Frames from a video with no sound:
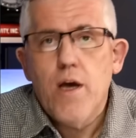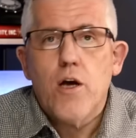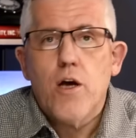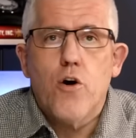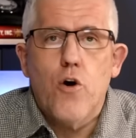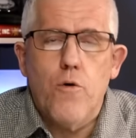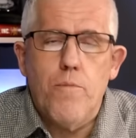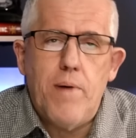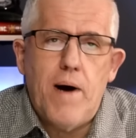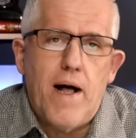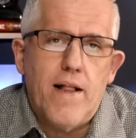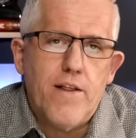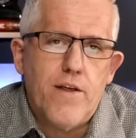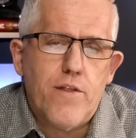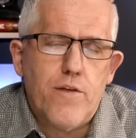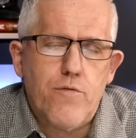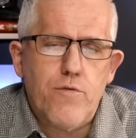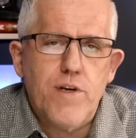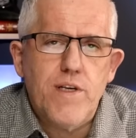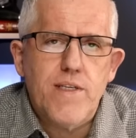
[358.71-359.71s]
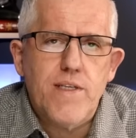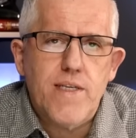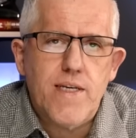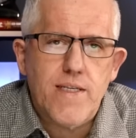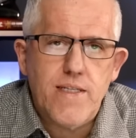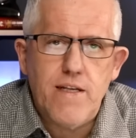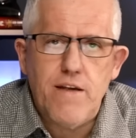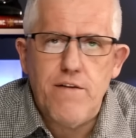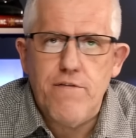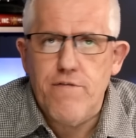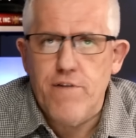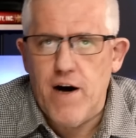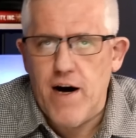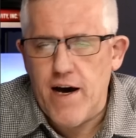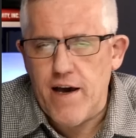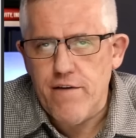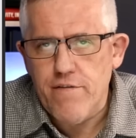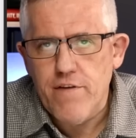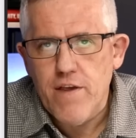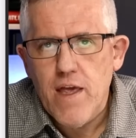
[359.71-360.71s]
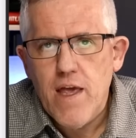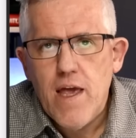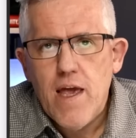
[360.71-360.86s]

Copilot 365.